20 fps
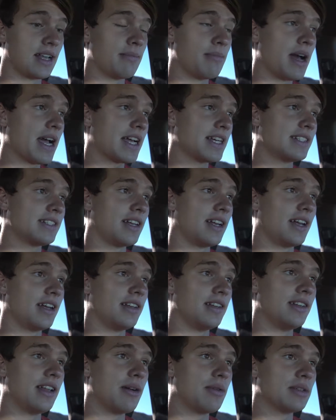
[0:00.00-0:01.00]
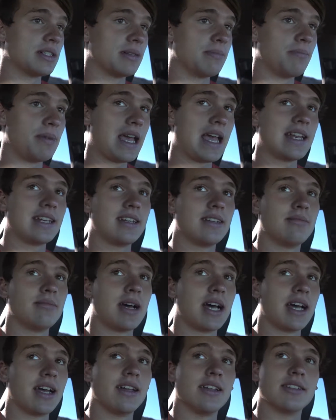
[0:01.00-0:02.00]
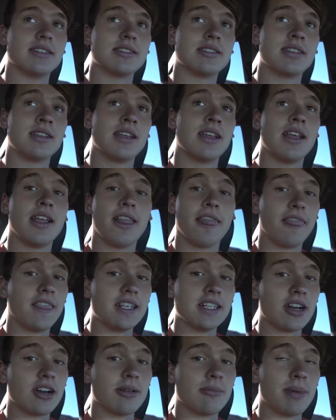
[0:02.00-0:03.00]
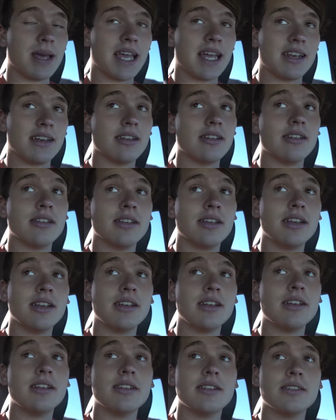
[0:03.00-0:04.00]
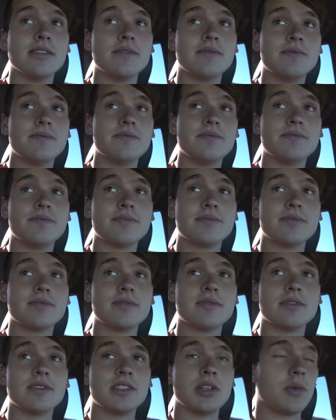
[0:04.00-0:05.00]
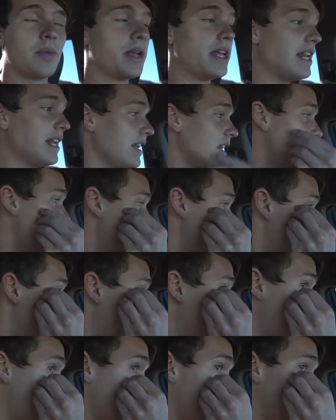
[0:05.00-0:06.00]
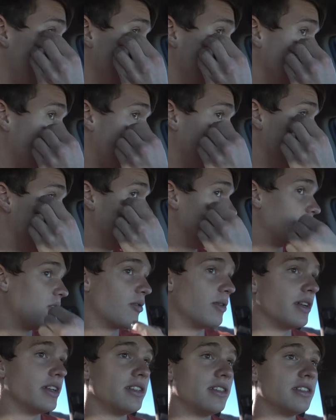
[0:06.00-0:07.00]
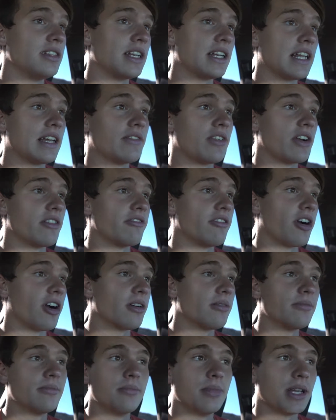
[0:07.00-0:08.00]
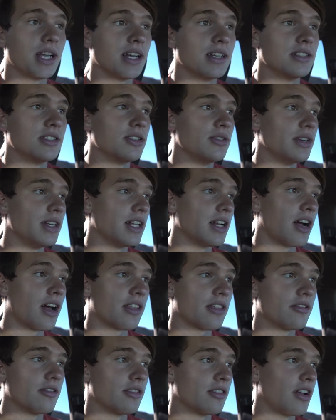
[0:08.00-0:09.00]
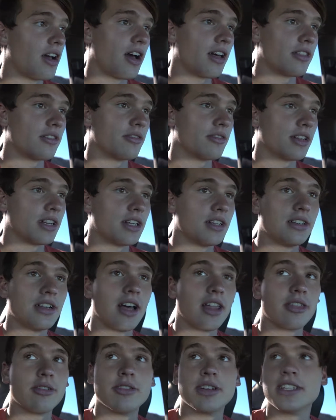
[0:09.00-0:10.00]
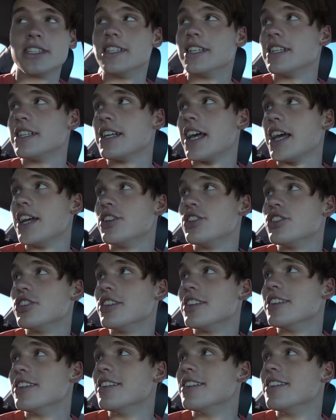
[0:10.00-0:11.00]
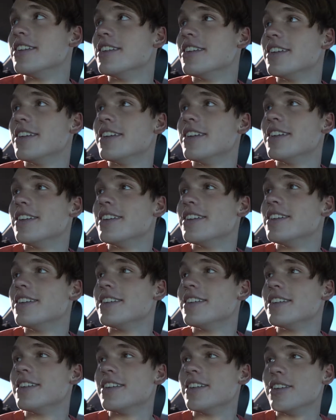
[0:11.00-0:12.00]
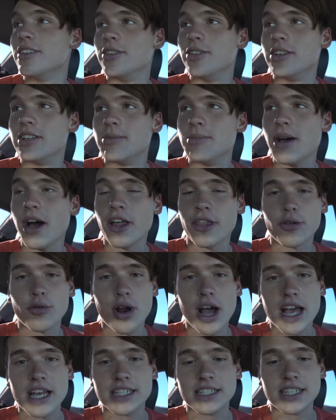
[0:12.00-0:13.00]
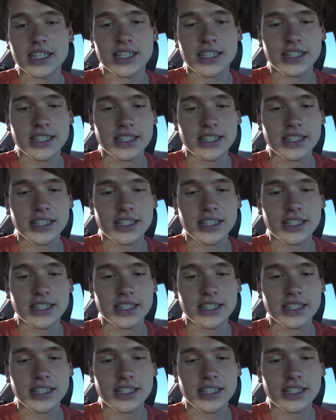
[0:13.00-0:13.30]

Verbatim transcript: And Micah said there was abandoned mines. These aren't abandoned. So we didn't go in there. I mean, we tried to, but we didn't get very far because you need author, author, authorization. You need to be authorized.